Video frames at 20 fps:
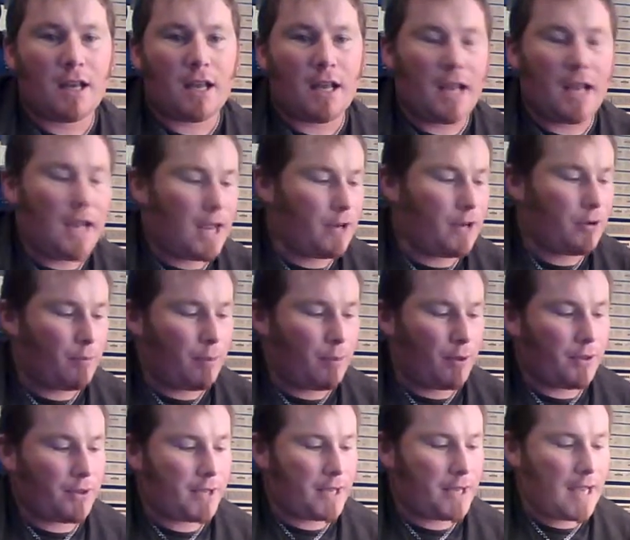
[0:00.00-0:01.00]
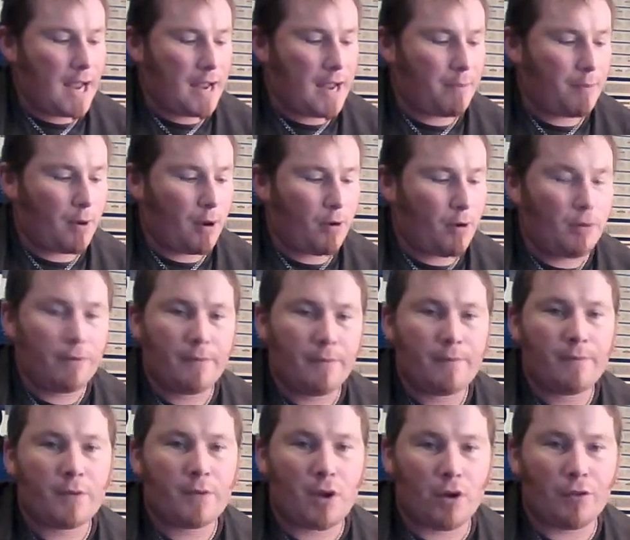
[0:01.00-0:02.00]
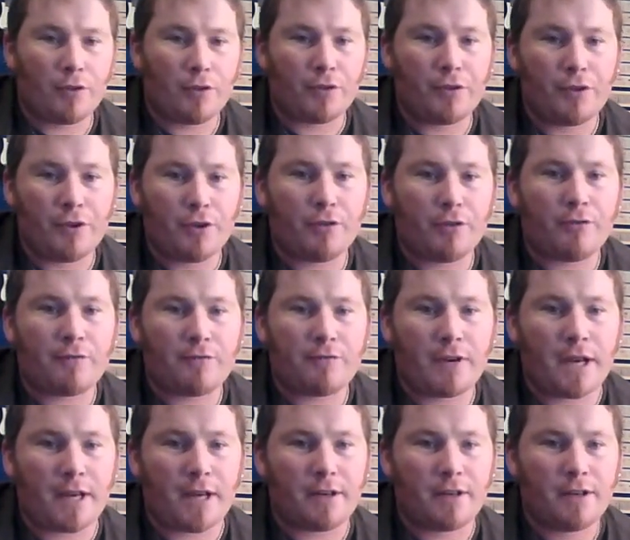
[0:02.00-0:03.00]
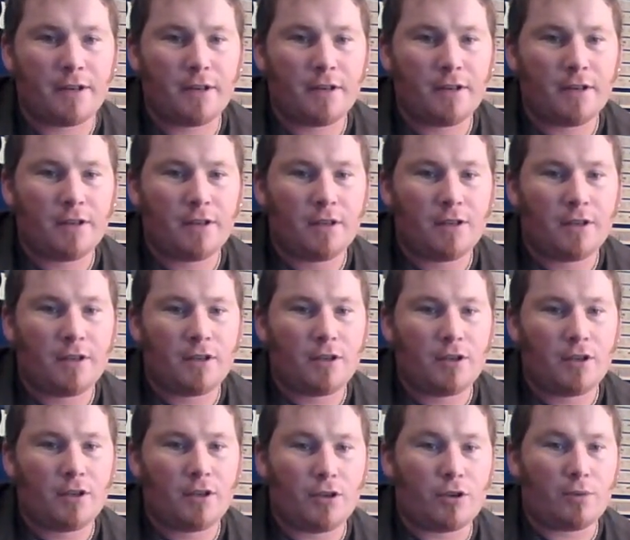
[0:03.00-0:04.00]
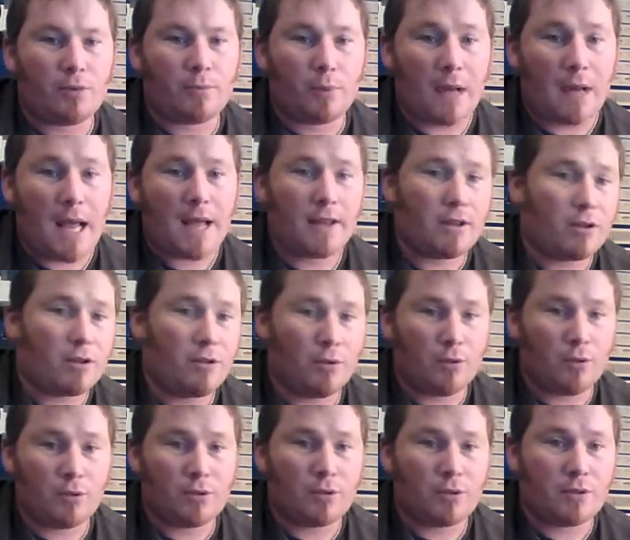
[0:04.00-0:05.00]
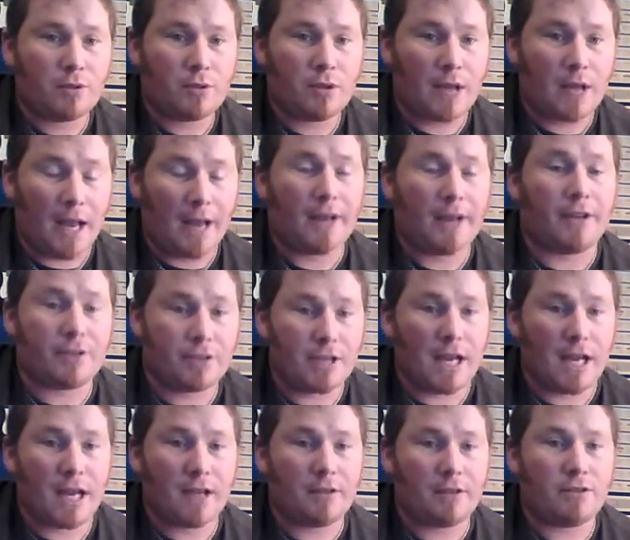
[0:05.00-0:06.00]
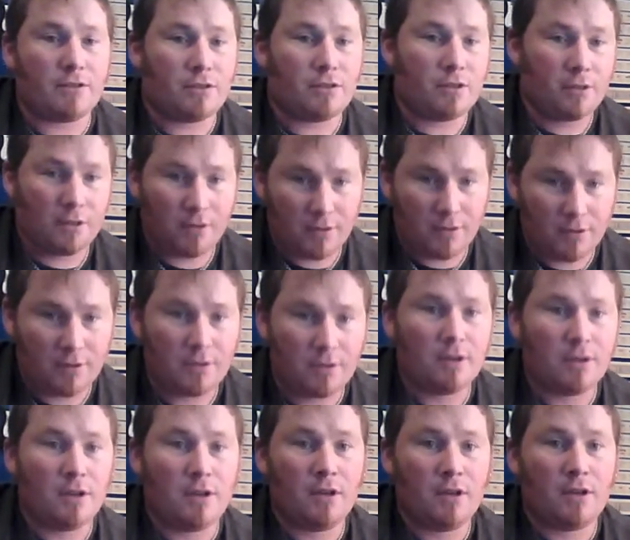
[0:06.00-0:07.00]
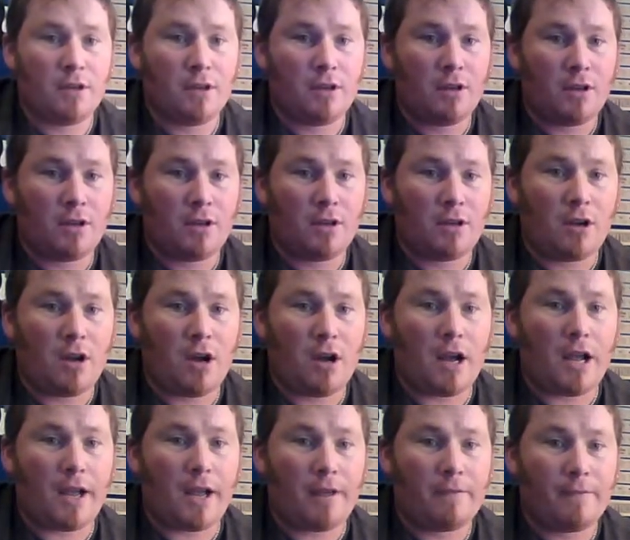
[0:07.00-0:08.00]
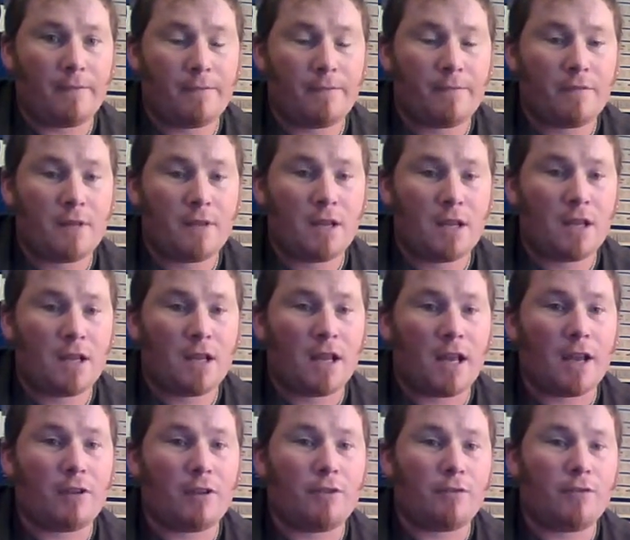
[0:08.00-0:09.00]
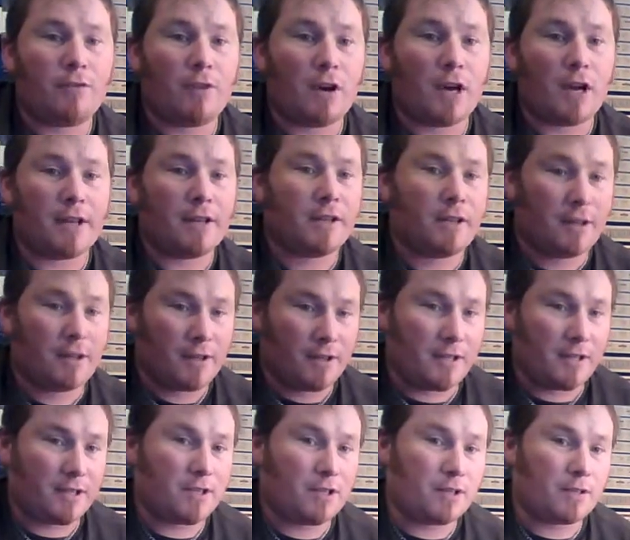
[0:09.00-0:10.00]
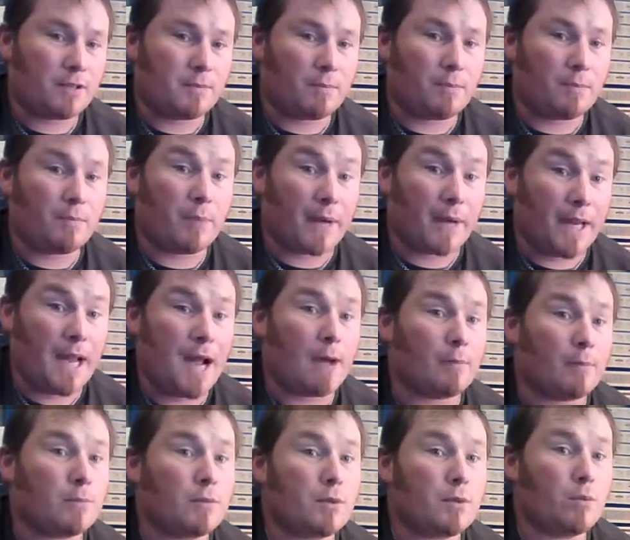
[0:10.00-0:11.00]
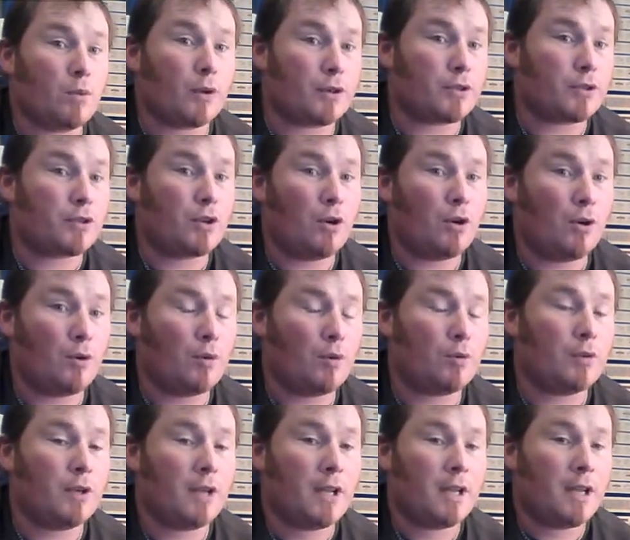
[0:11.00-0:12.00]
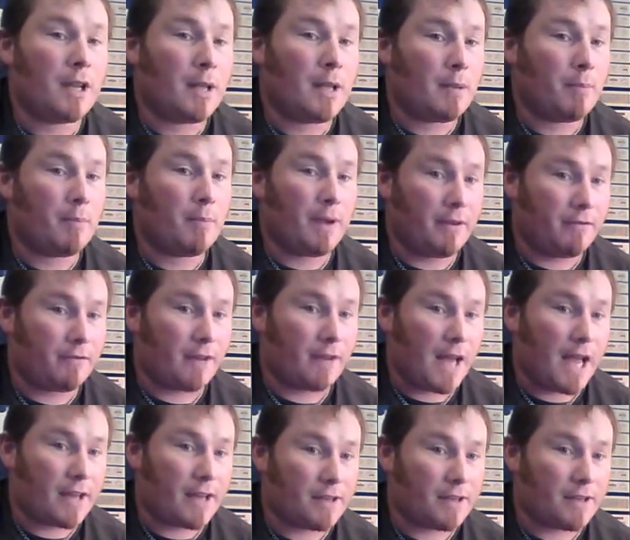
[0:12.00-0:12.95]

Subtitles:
and you put the capo on the 3rd fret, you can play the chords and it sounds higher. And you'll find this becomes what is called B flat,